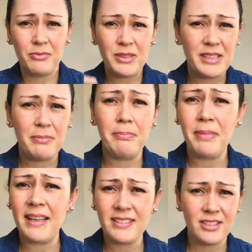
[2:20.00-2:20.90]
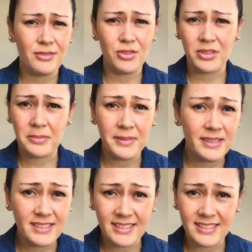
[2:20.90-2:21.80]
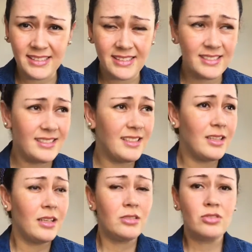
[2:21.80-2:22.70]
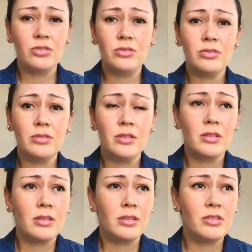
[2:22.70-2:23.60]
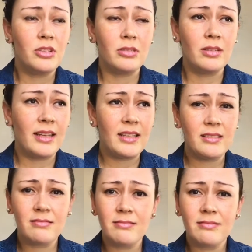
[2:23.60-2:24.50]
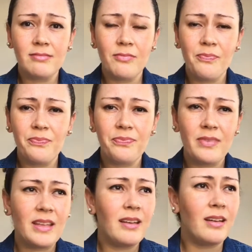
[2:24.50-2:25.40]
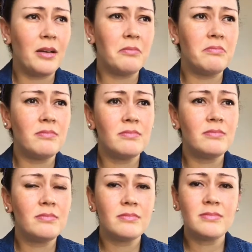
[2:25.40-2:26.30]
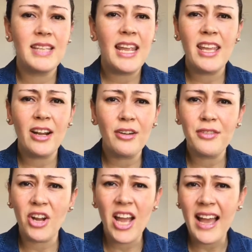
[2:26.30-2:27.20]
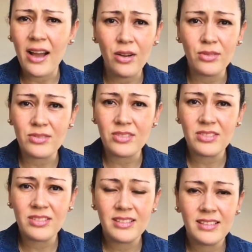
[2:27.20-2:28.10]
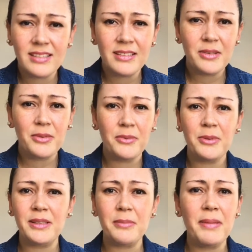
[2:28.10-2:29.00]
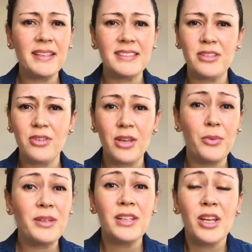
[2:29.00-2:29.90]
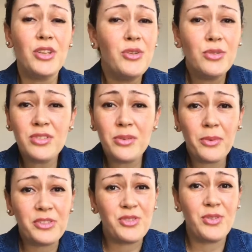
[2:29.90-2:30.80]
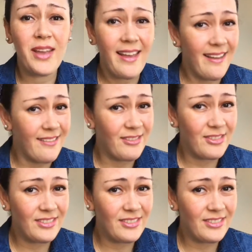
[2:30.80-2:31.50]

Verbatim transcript: with the best of your abilities, to like um, take care of your house, with the best that you can with using what you have